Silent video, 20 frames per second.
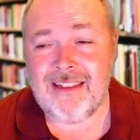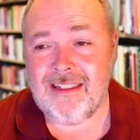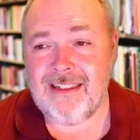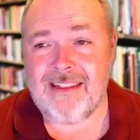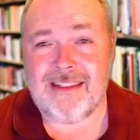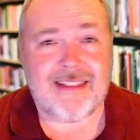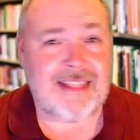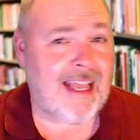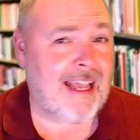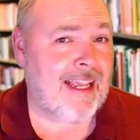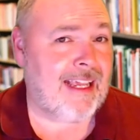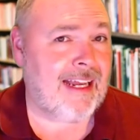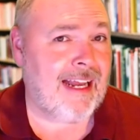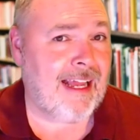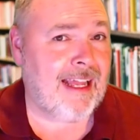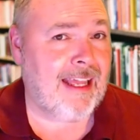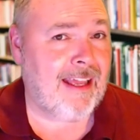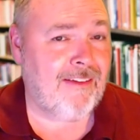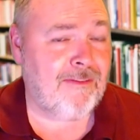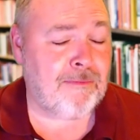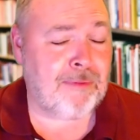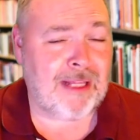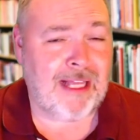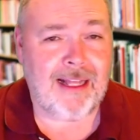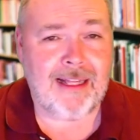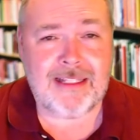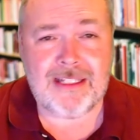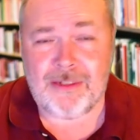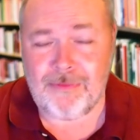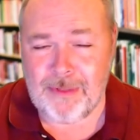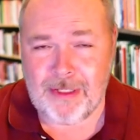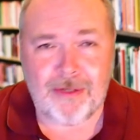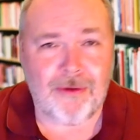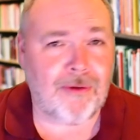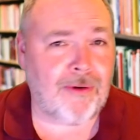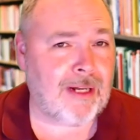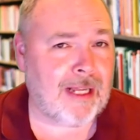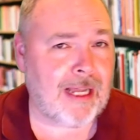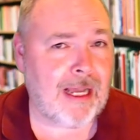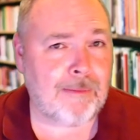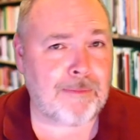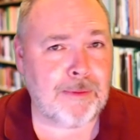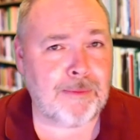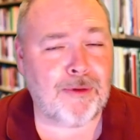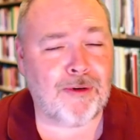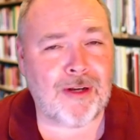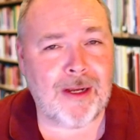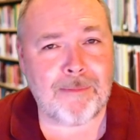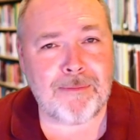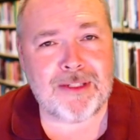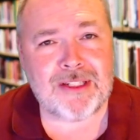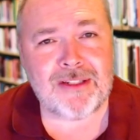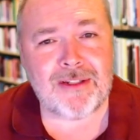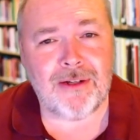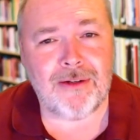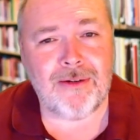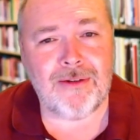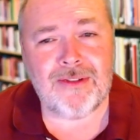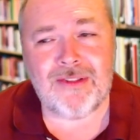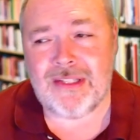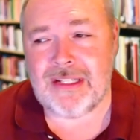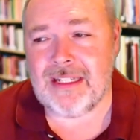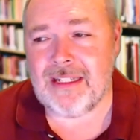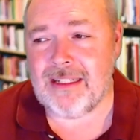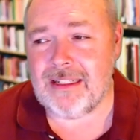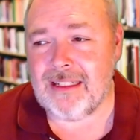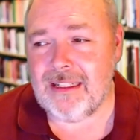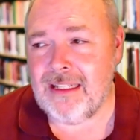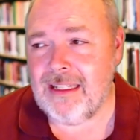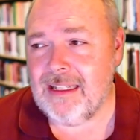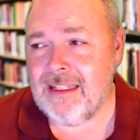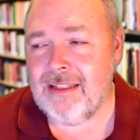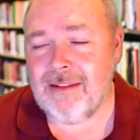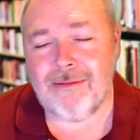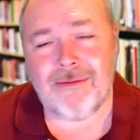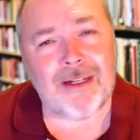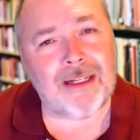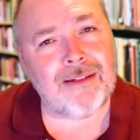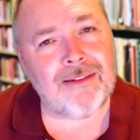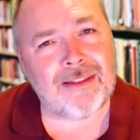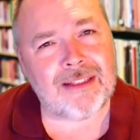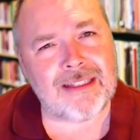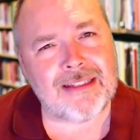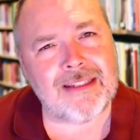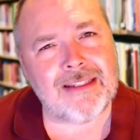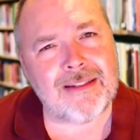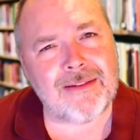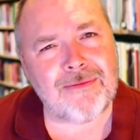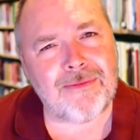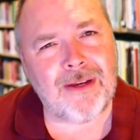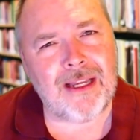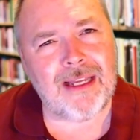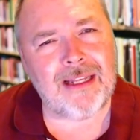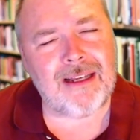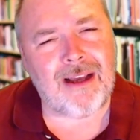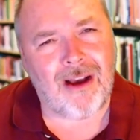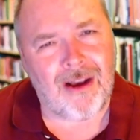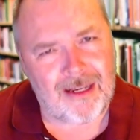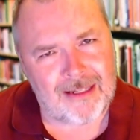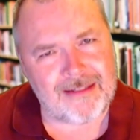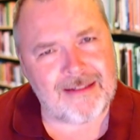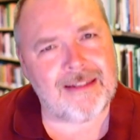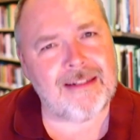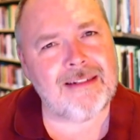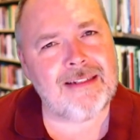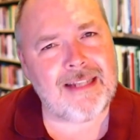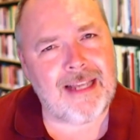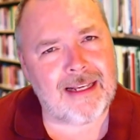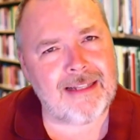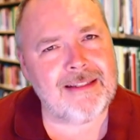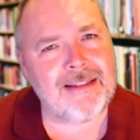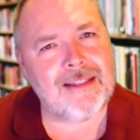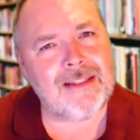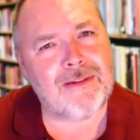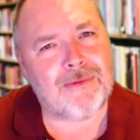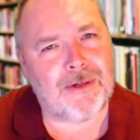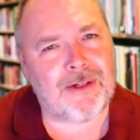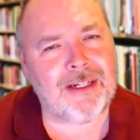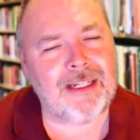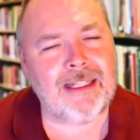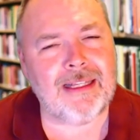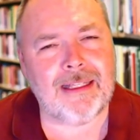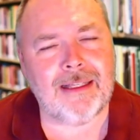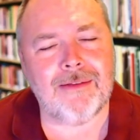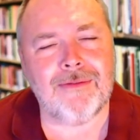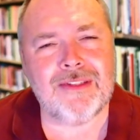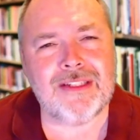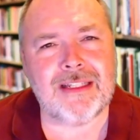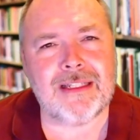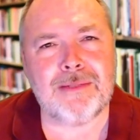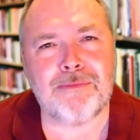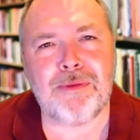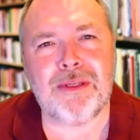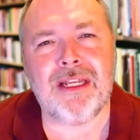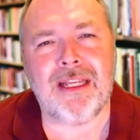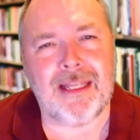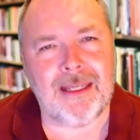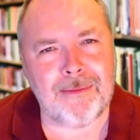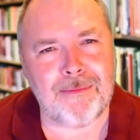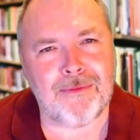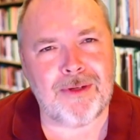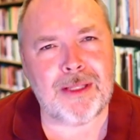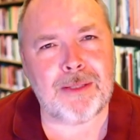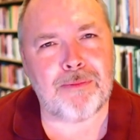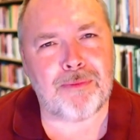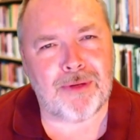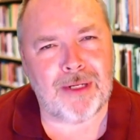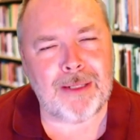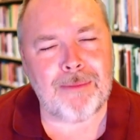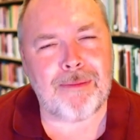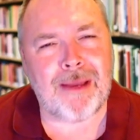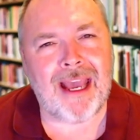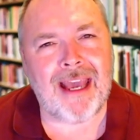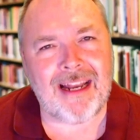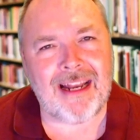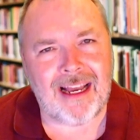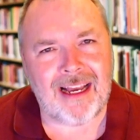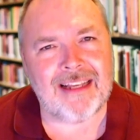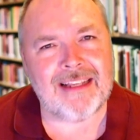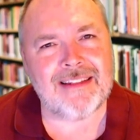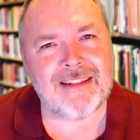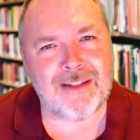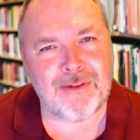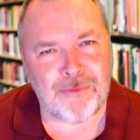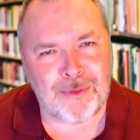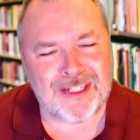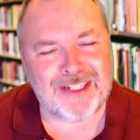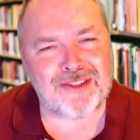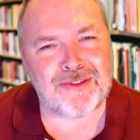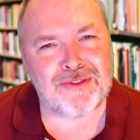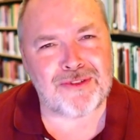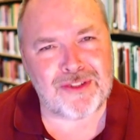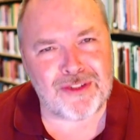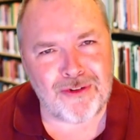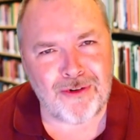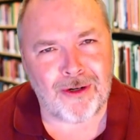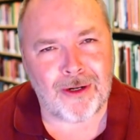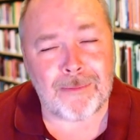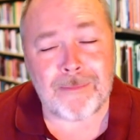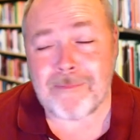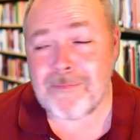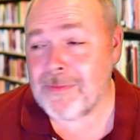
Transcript: Zach and I have plans to record a couple more episodes. And well, this is when Austin, Texas, where he lives, has been hit with a pretty bad ice and winter storm